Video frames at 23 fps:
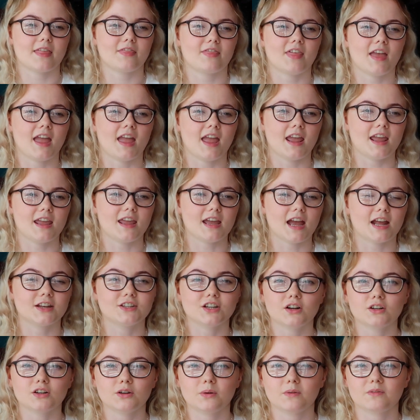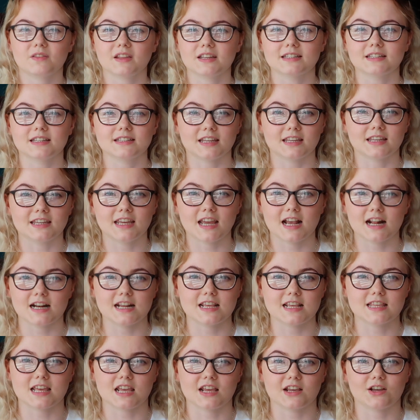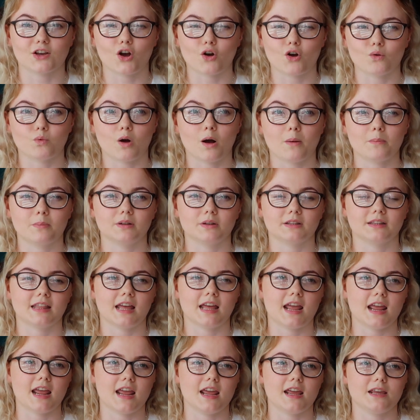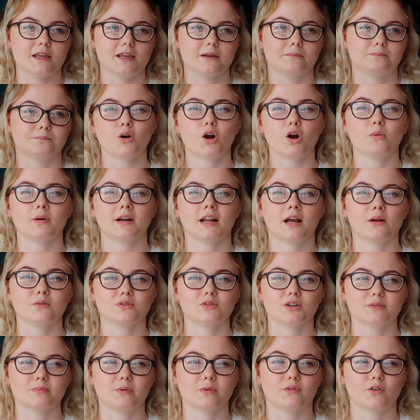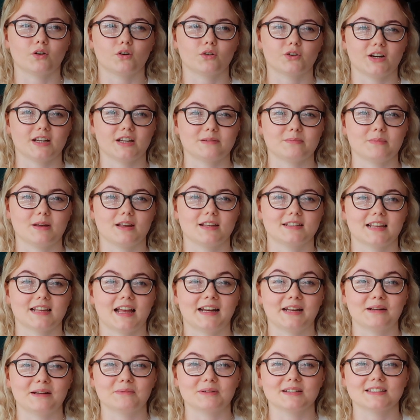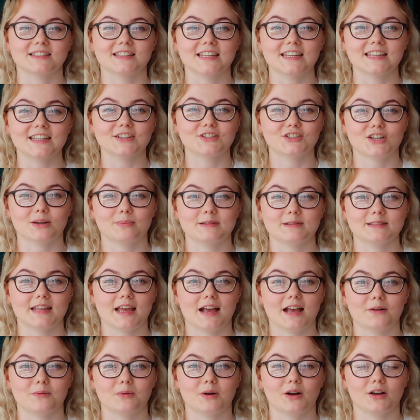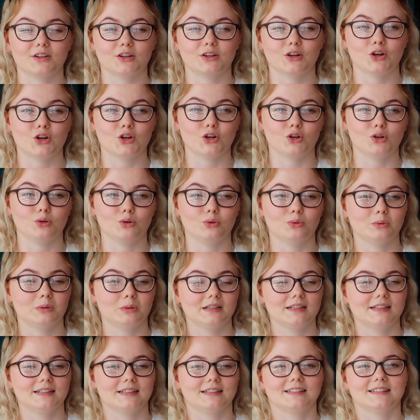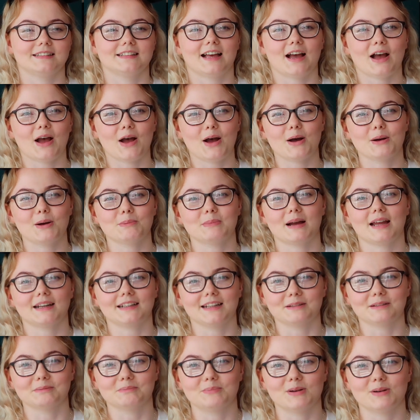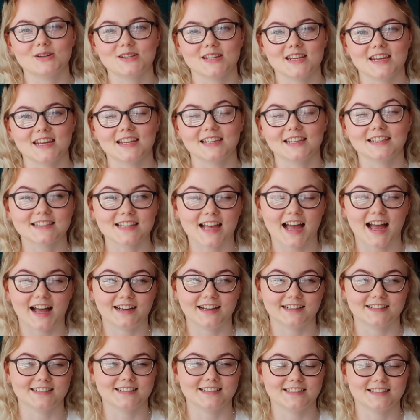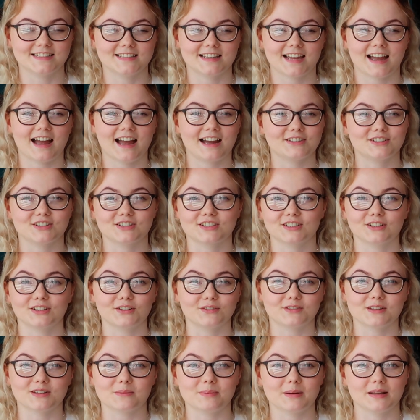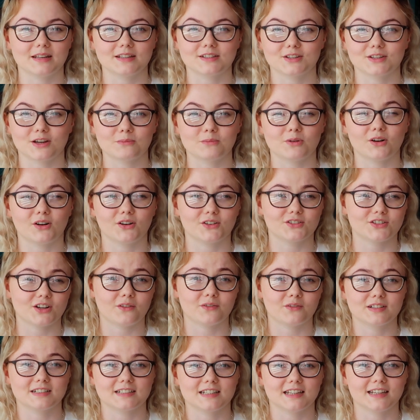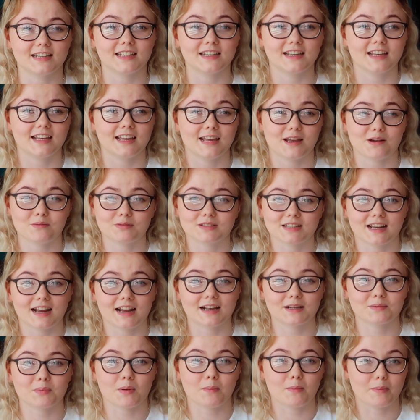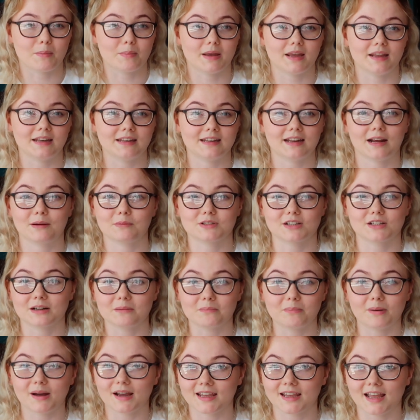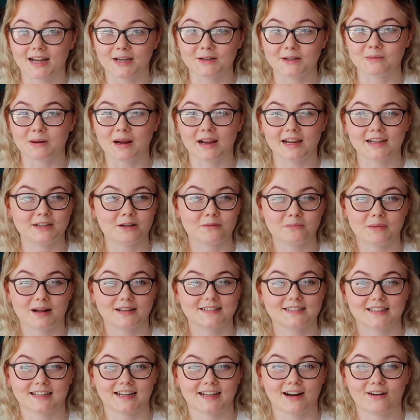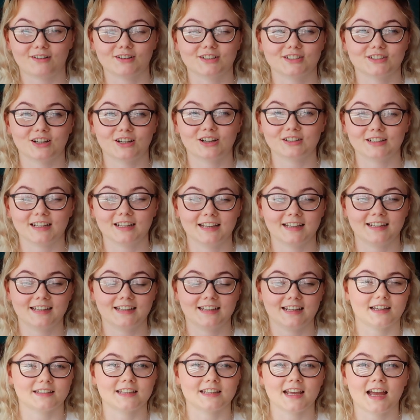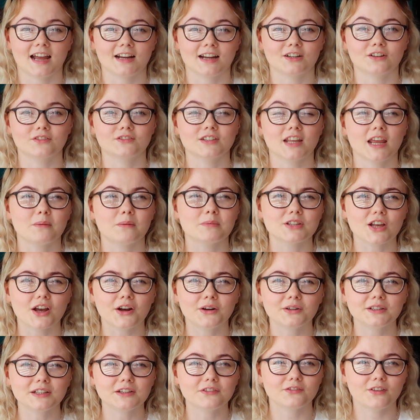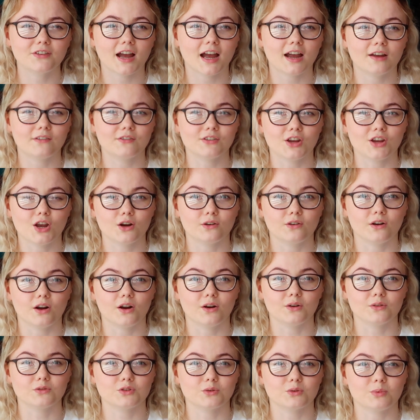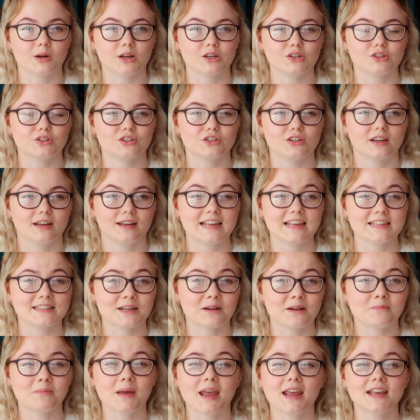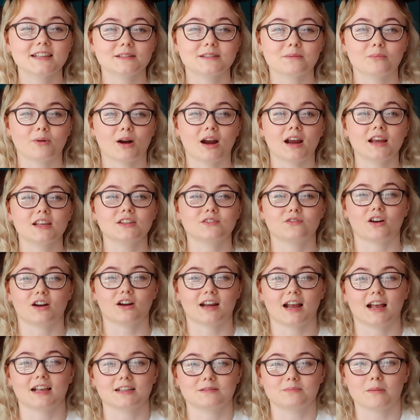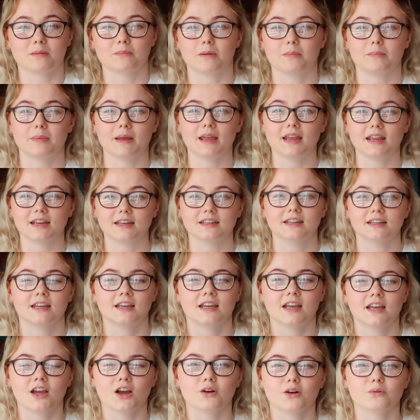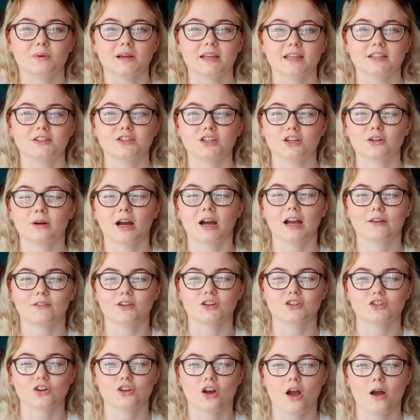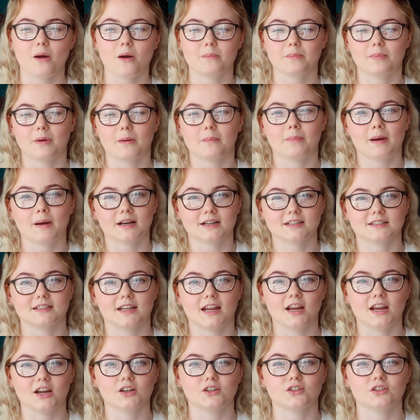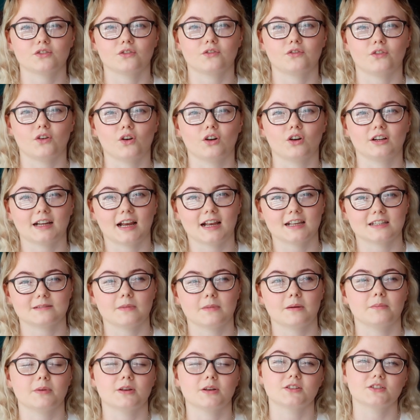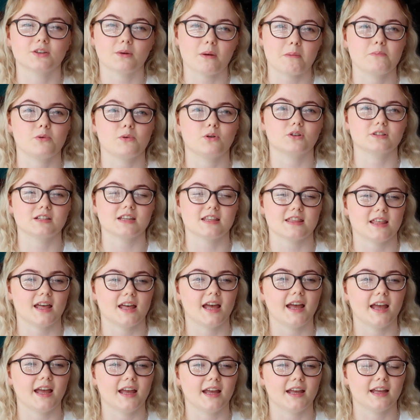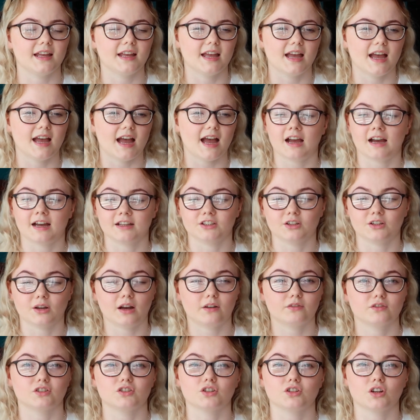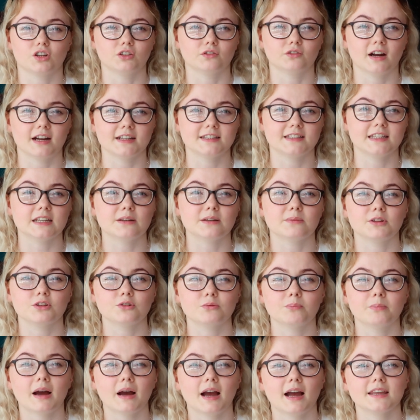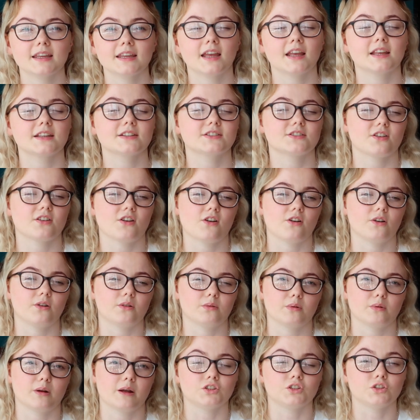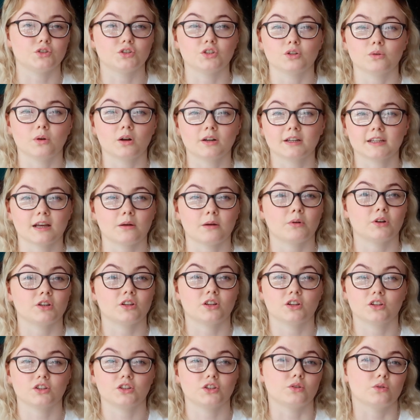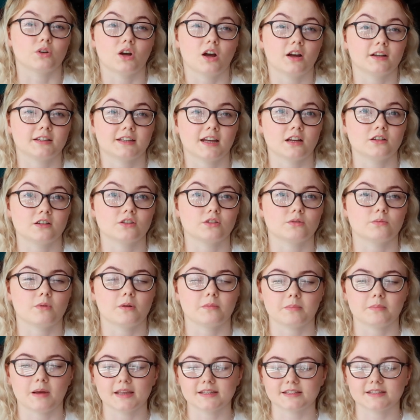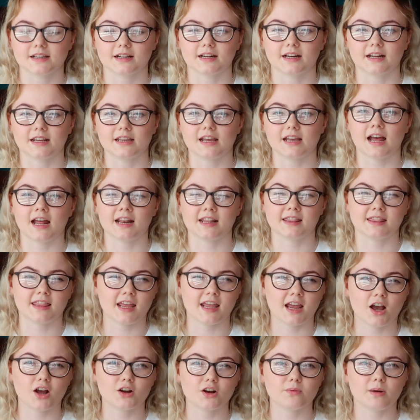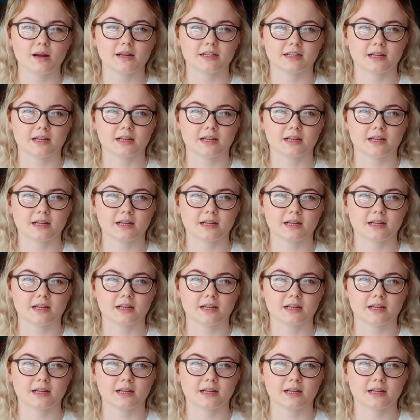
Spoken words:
I don't know if this is a yearly thing or what, but they brought one out just before Christmas, and it was the Chip and Dale one, who are my little buddies, and I just loved the pin so much. Obviously it was a cast member pin, I was going to buy it anyway no matter the character on it. Yeah, I loved it. It was only €5, which is an amazing price for a cast member pin. We do have a shop backstage for cast members, so I bought it there, and you have to show your ID when you buy it, so you do only get one, you can't get another one basically, and they are quite